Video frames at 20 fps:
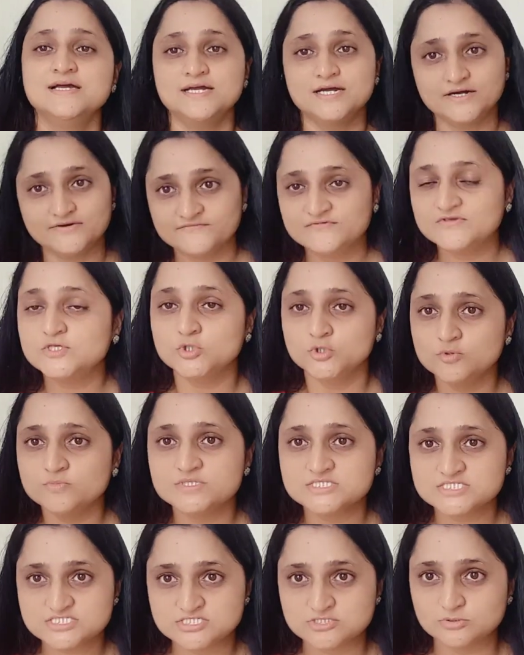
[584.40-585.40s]
we
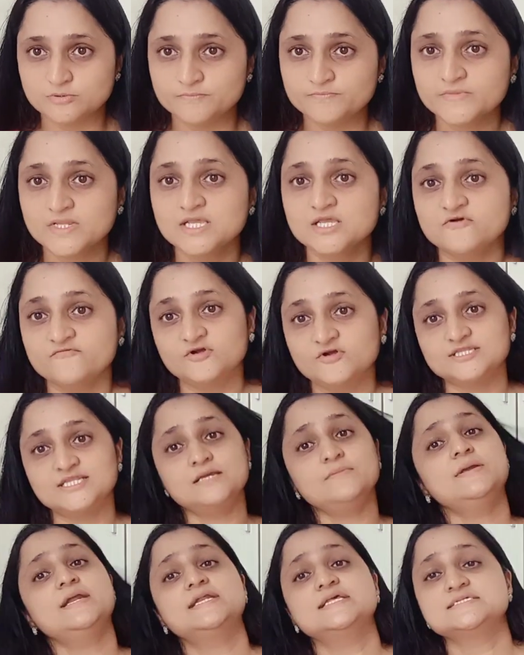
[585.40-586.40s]
humans do. For them,
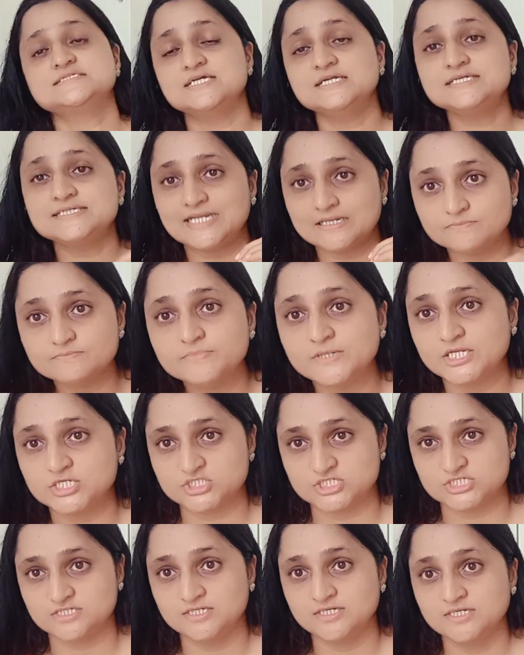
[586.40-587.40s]
it is the
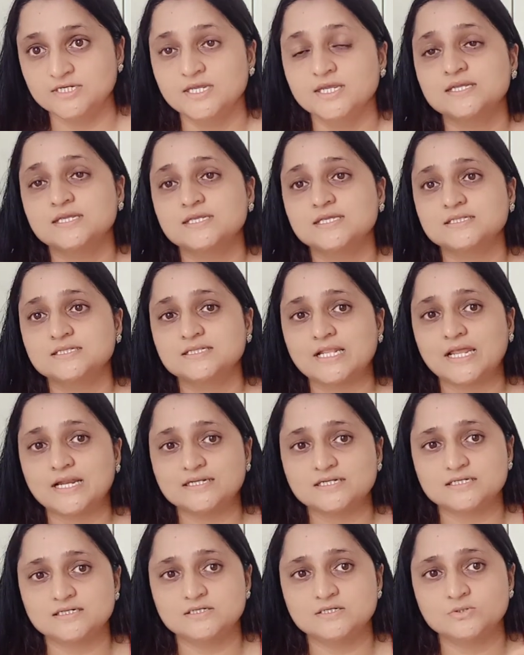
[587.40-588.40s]
temperature. that
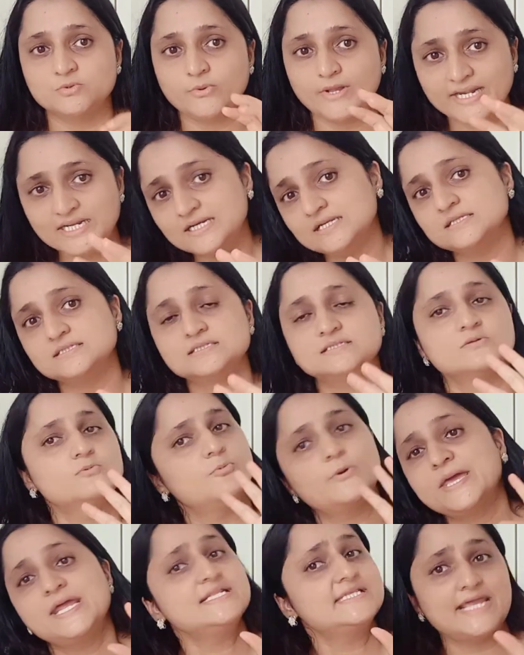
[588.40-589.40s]

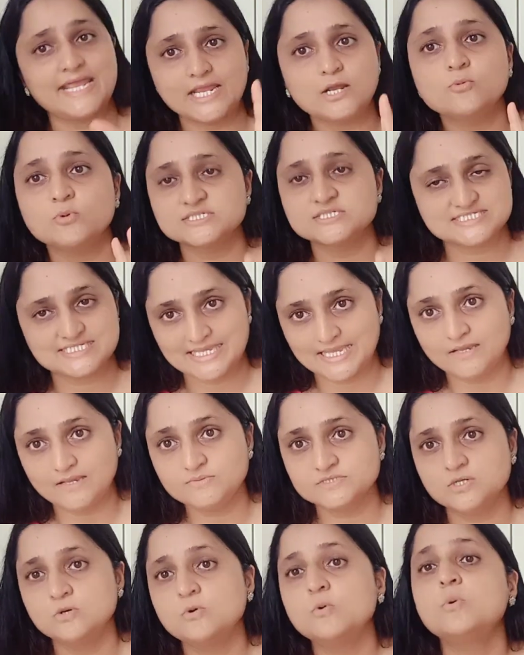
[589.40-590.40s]
where the egg was kept,
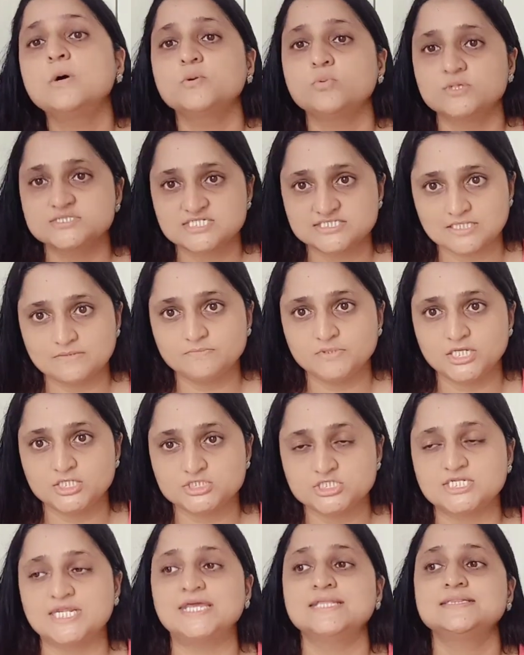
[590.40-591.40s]
what was the temperature,
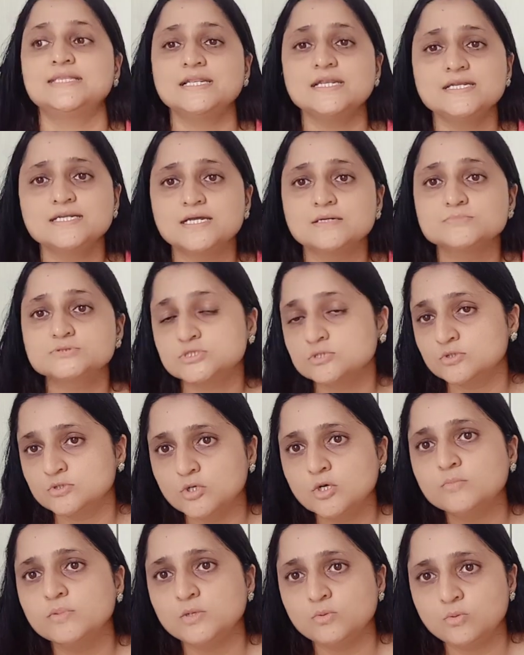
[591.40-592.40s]
and then it comes to
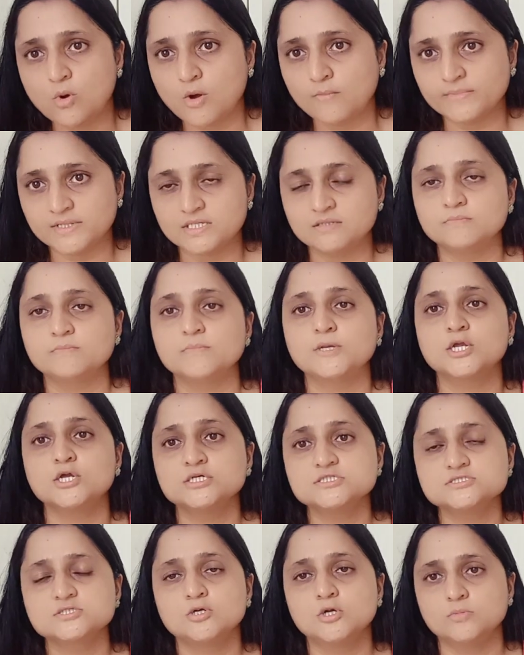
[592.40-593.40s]
global warming. Because
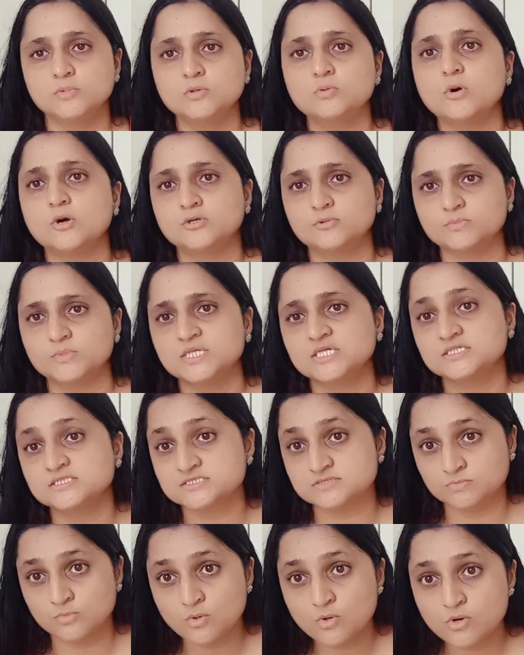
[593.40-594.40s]
global warming is
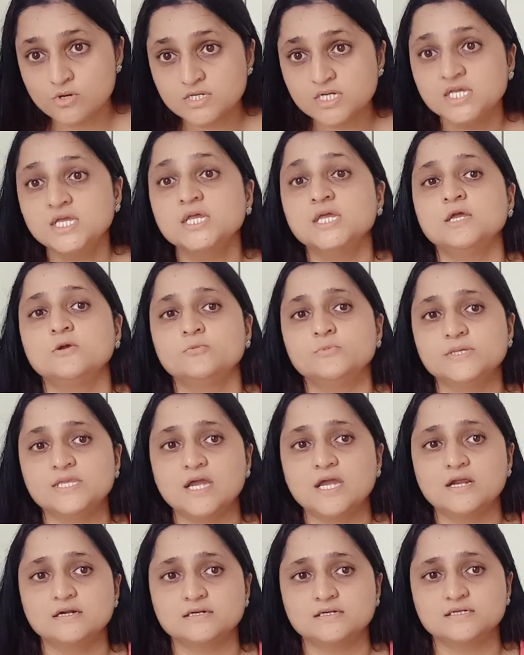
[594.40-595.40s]
more, we
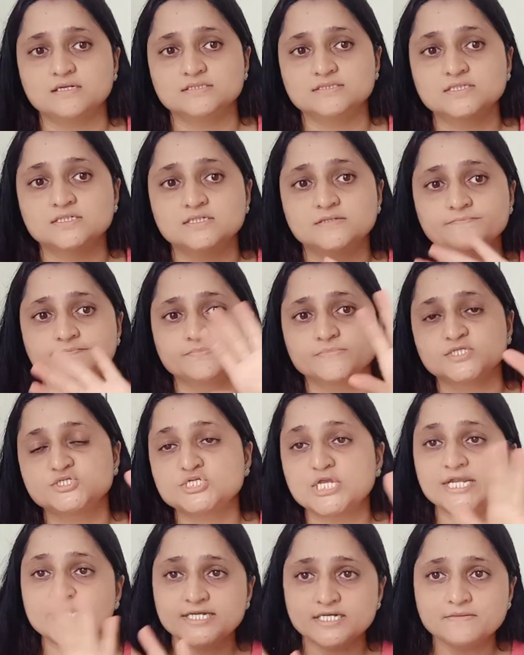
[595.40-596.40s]
are the
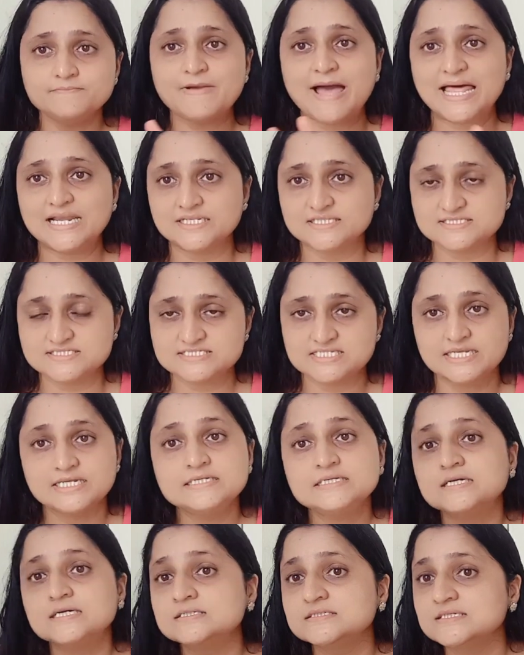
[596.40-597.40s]
gender balance in
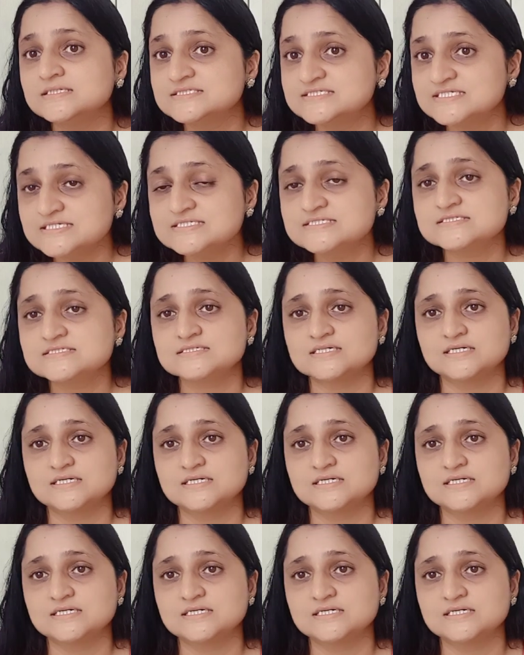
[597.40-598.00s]
turtles is